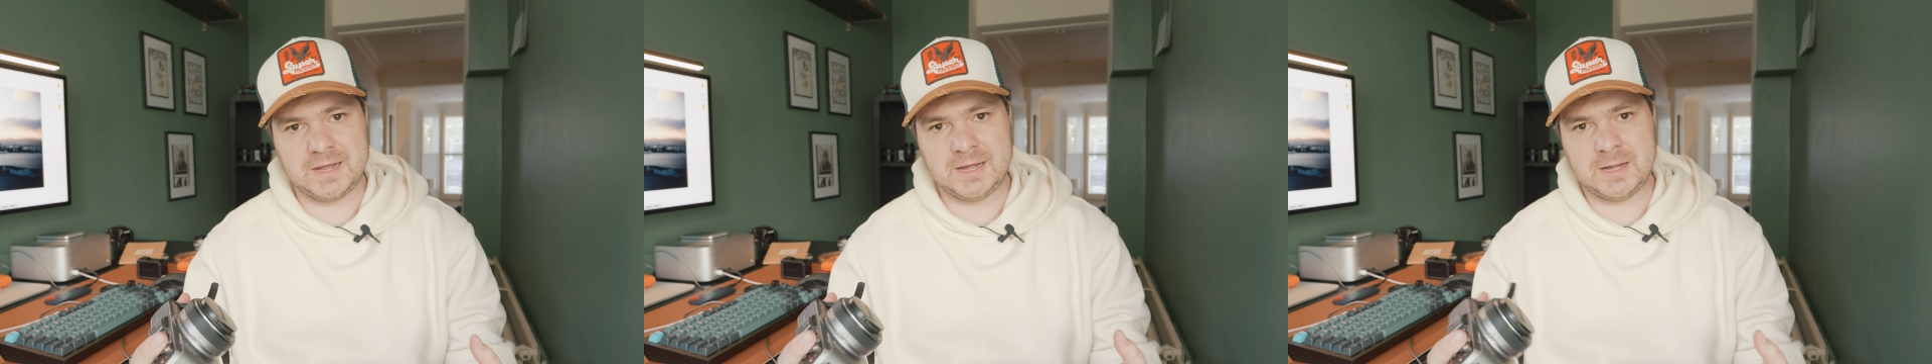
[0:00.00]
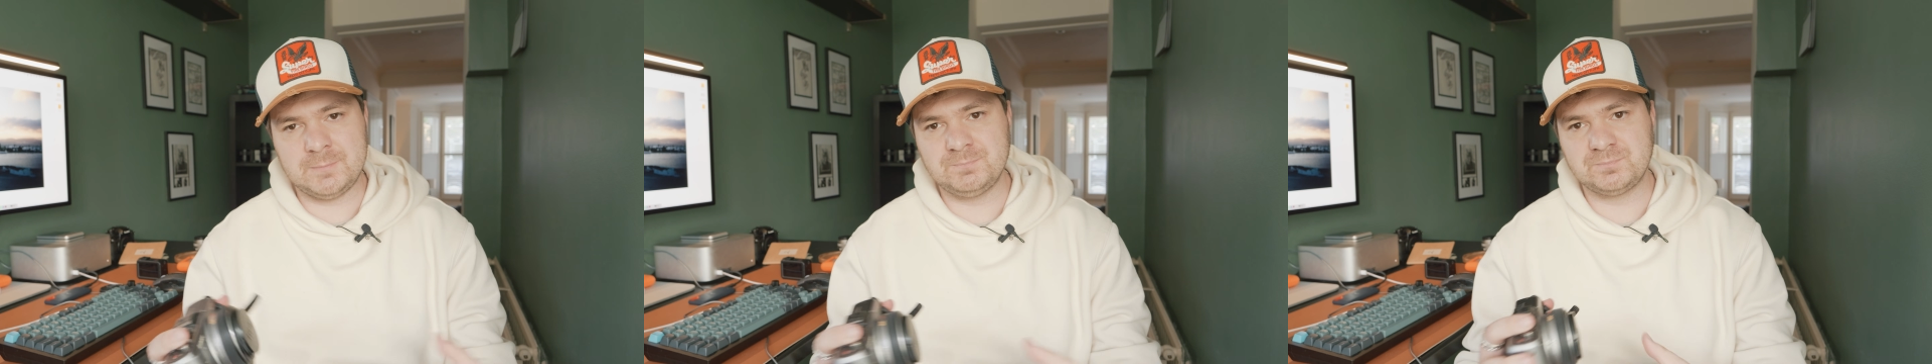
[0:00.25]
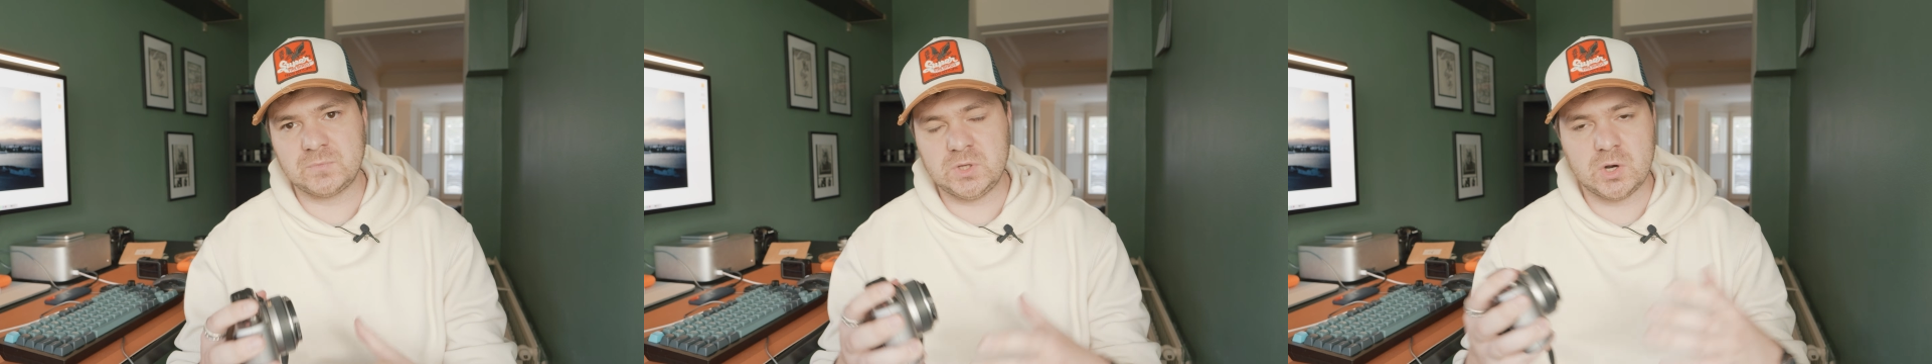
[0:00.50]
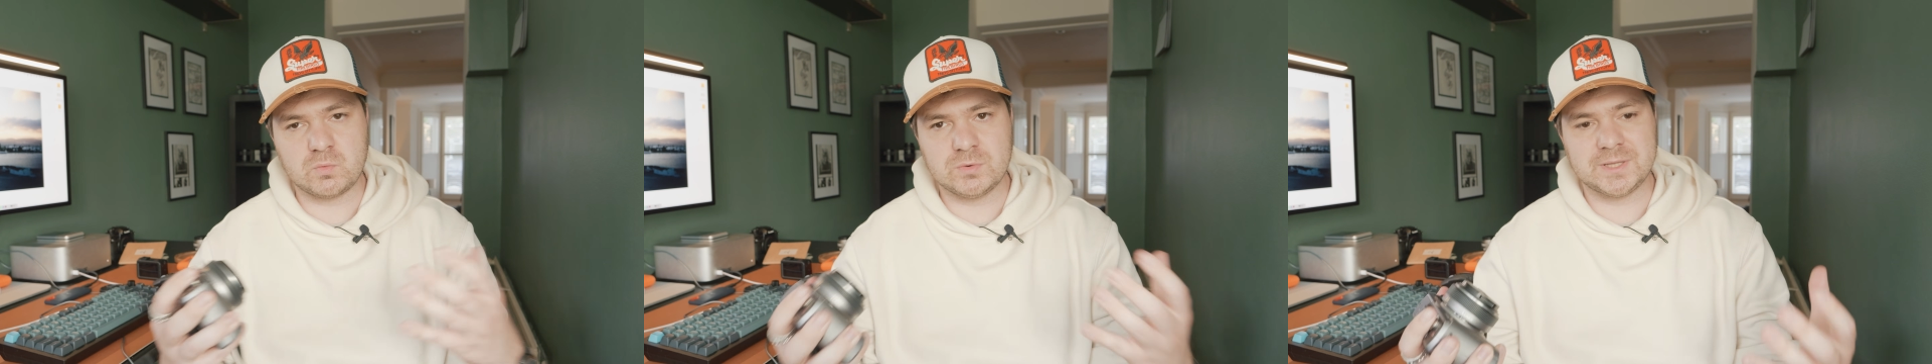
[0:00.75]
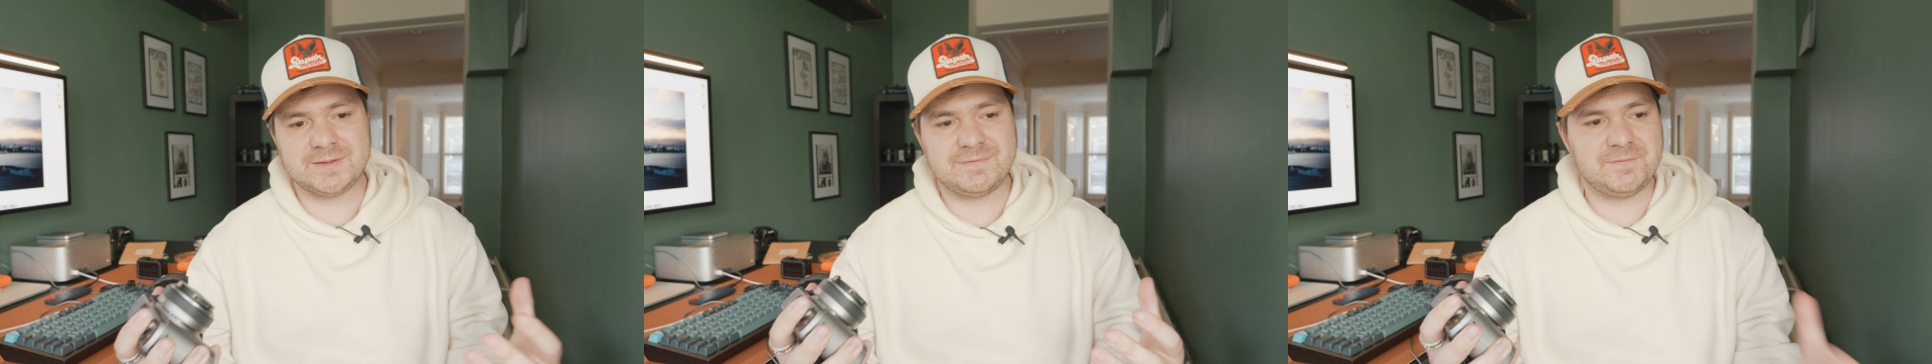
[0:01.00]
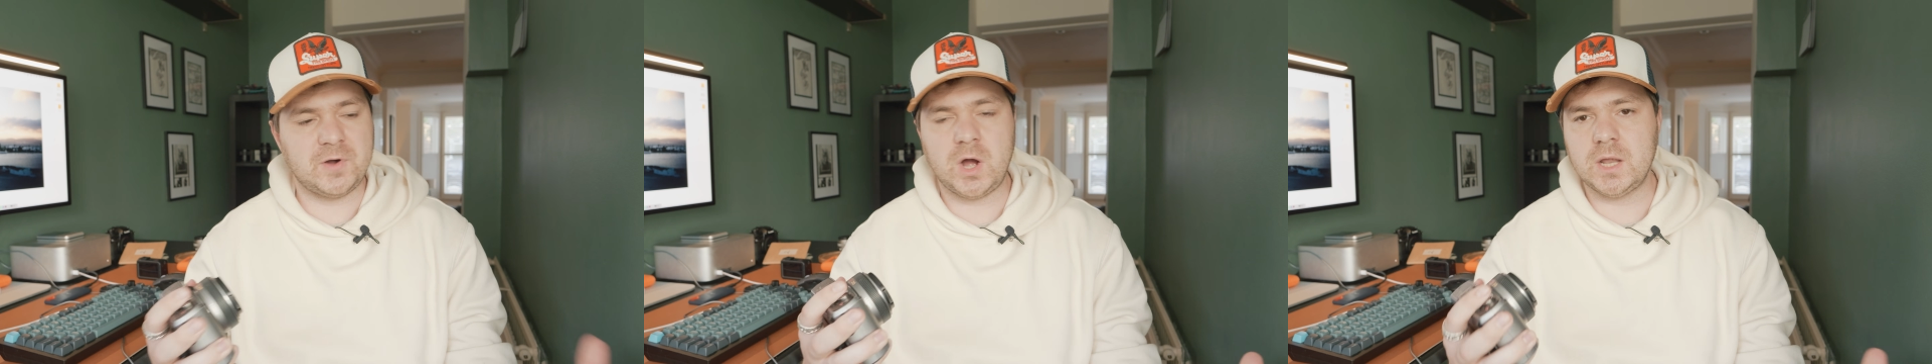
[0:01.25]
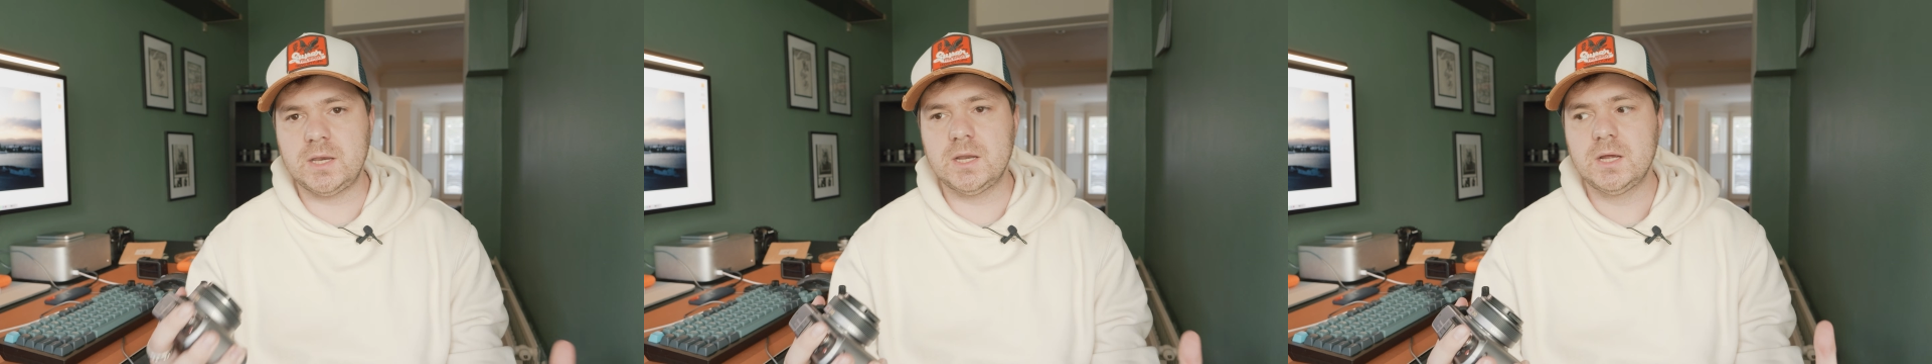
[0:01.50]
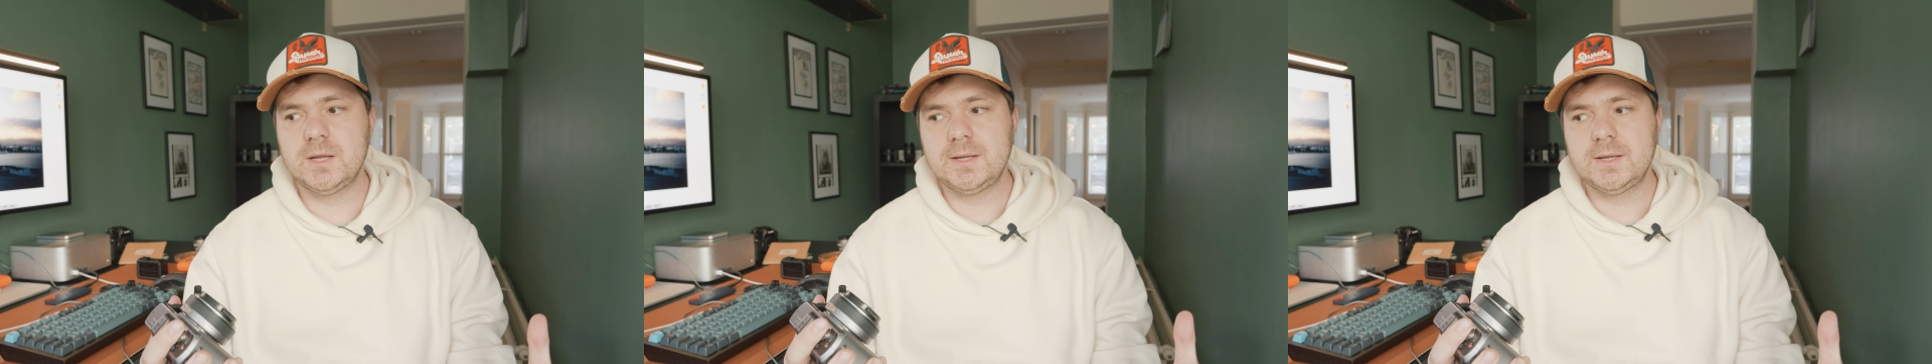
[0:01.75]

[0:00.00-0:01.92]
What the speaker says: really fun,